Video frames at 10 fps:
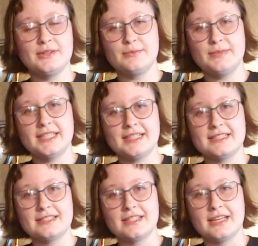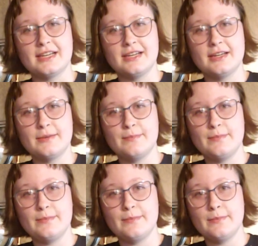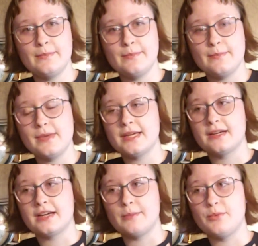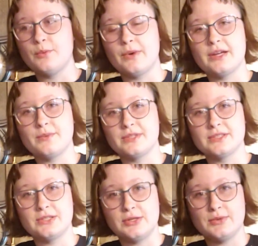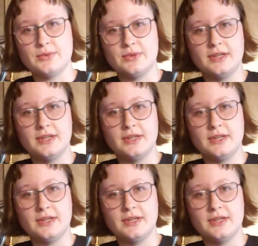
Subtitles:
would be nice to make a couple white ones too.